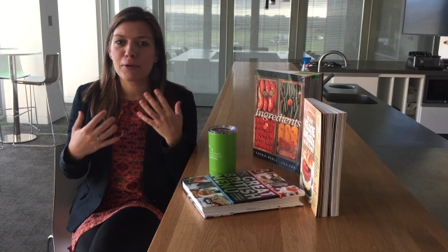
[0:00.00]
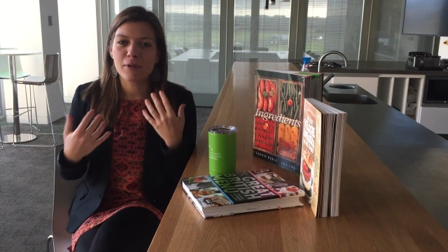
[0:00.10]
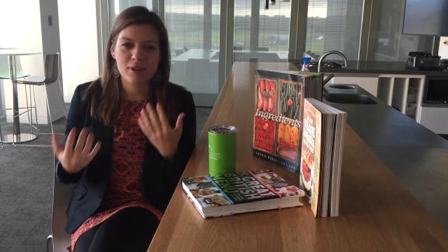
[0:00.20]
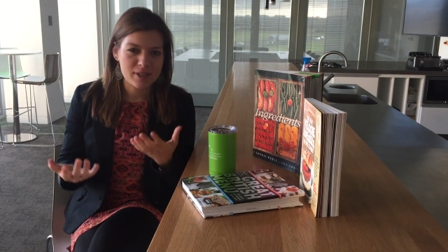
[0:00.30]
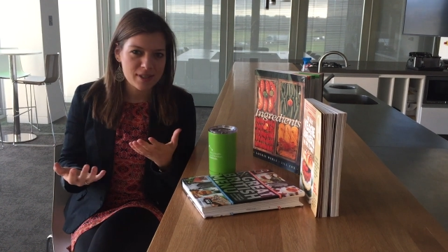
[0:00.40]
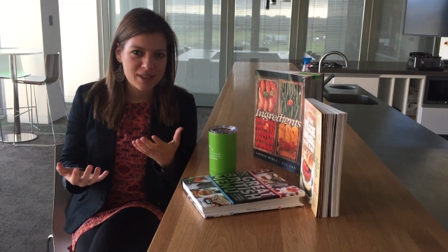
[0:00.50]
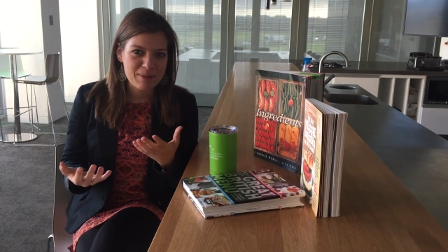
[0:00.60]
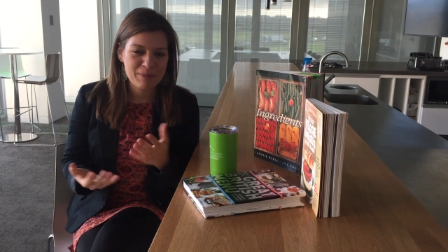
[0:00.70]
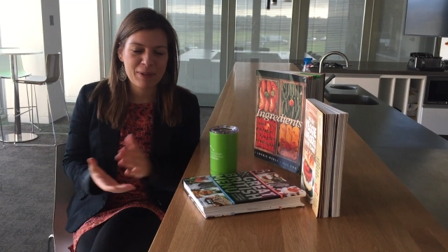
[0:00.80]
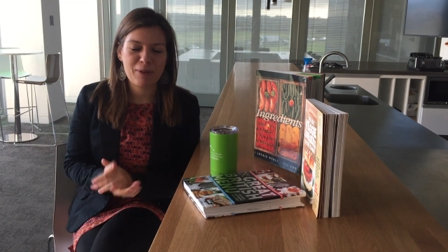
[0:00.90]

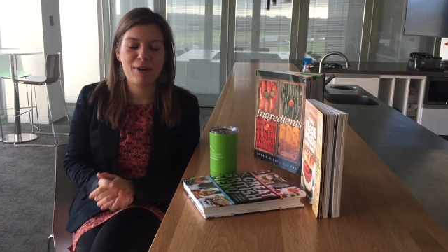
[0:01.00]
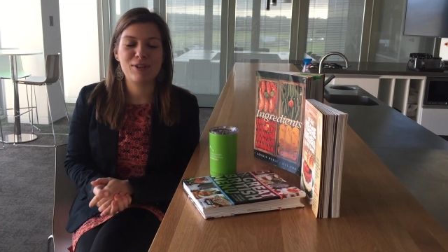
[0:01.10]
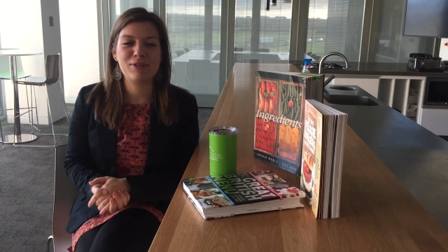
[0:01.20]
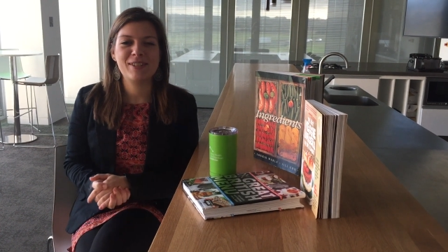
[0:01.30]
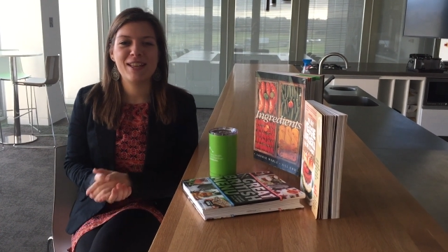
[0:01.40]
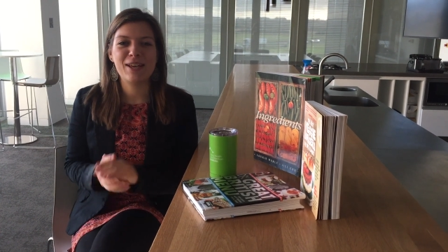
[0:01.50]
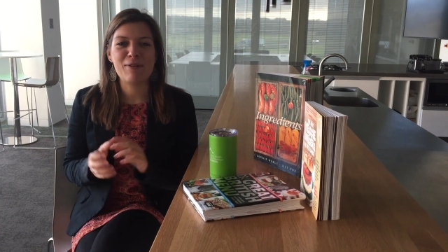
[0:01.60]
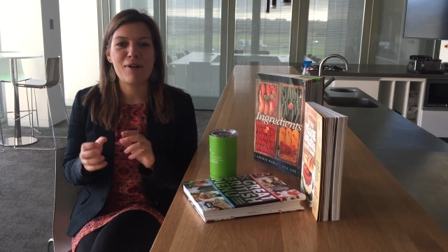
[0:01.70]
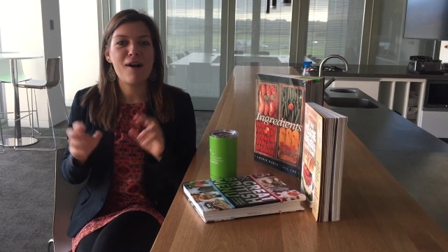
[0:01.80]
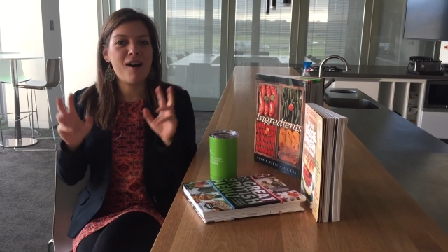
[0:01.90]
curiosity, or I should say
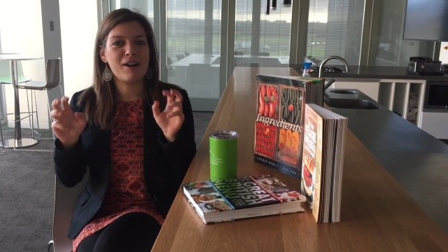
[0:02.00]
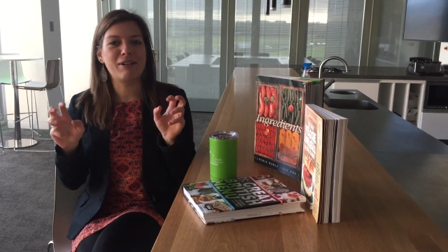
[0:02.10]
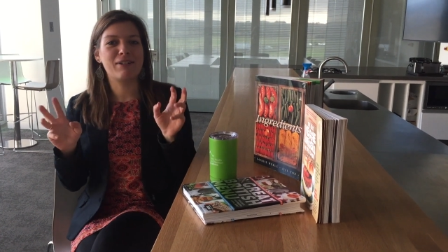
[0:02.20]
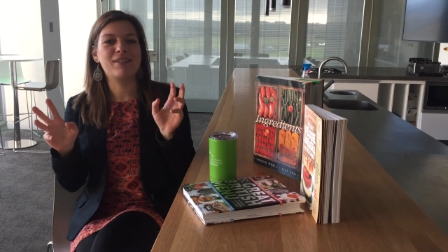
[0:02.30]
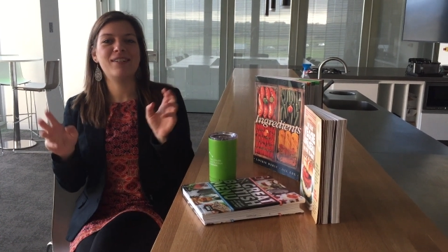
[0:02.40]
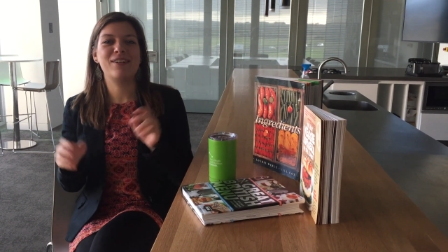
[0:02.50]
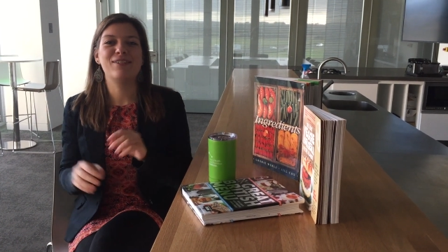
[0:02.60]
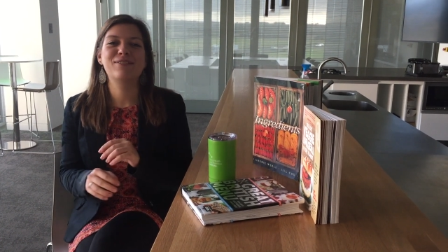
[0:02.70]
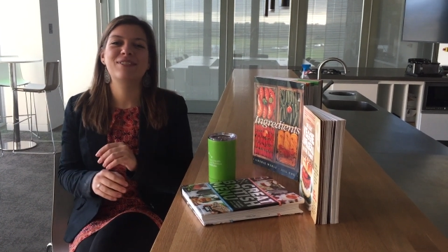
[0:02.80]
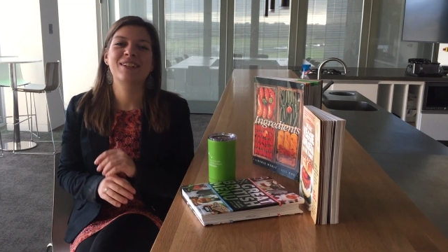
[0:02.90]
your hunger
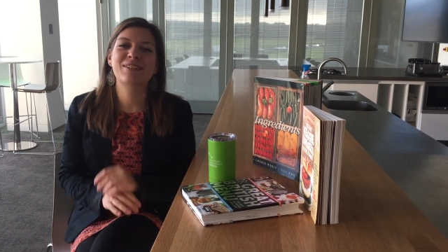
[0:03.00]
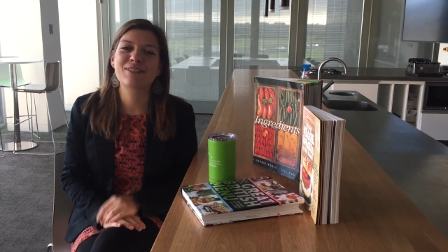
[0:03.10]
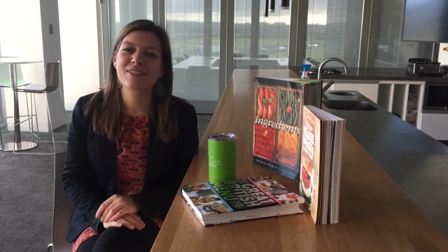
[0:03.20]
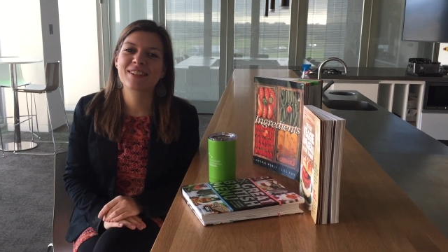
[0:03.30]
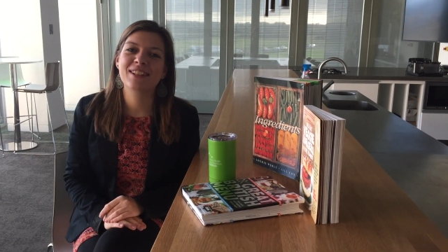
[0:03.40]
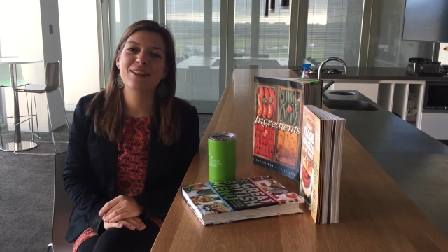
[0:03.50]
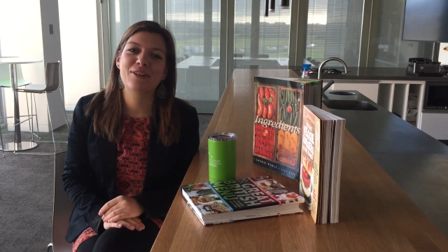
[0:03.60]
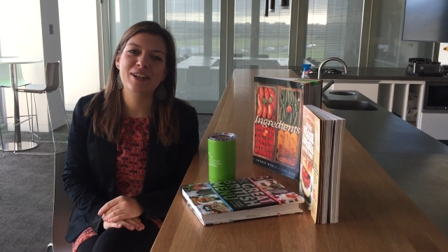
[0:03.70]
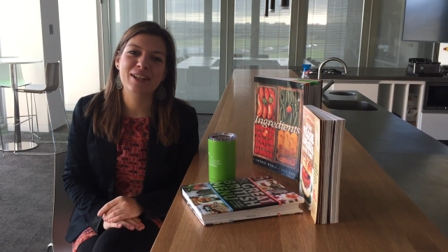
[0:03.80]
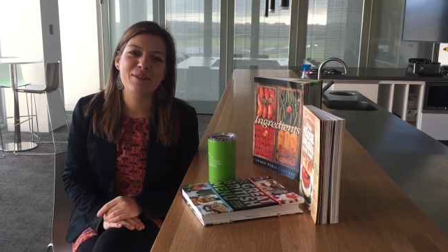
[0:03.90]
of constantly
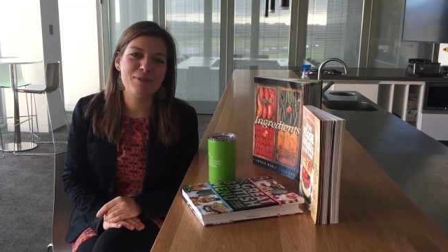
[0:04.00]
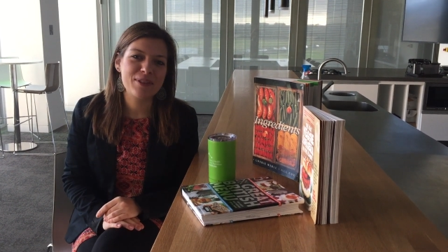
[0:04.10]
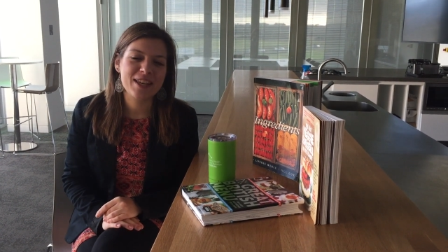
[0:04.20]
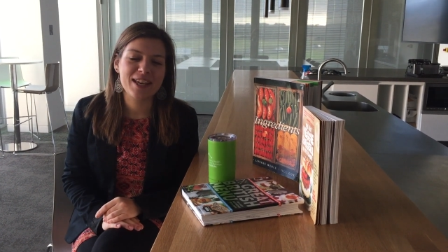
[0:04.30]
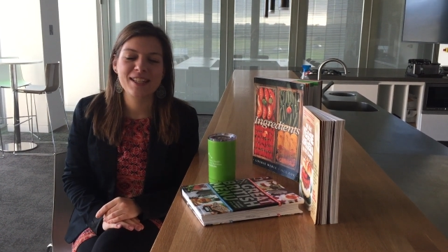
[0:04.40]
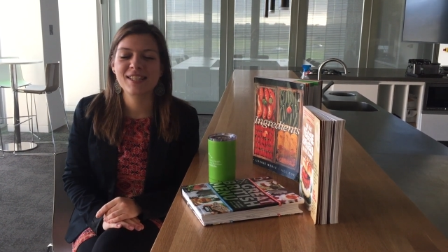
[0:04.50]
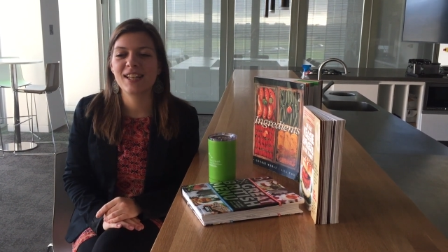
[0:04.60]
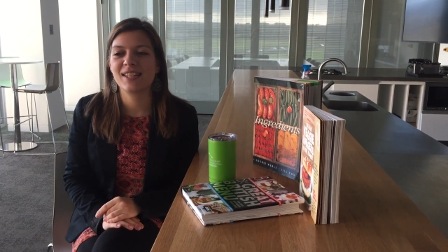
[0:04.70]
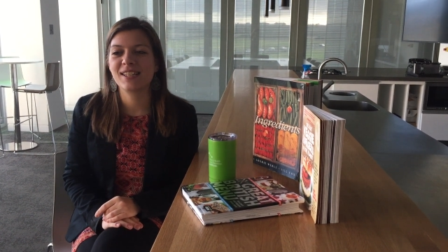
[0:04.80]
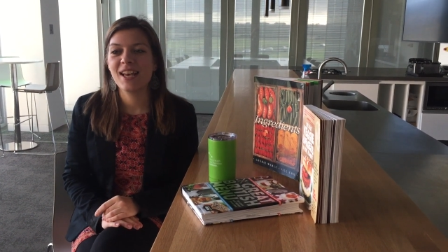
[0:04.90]
learning new things,
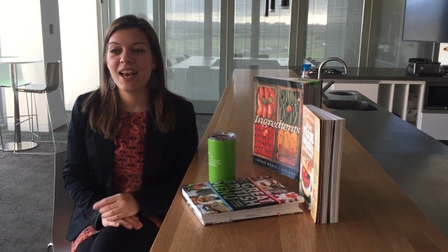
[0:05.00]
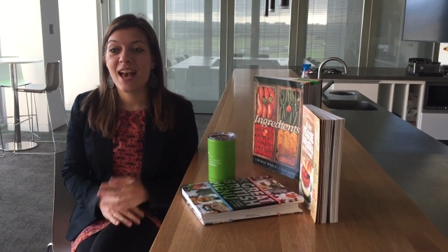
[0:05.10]
and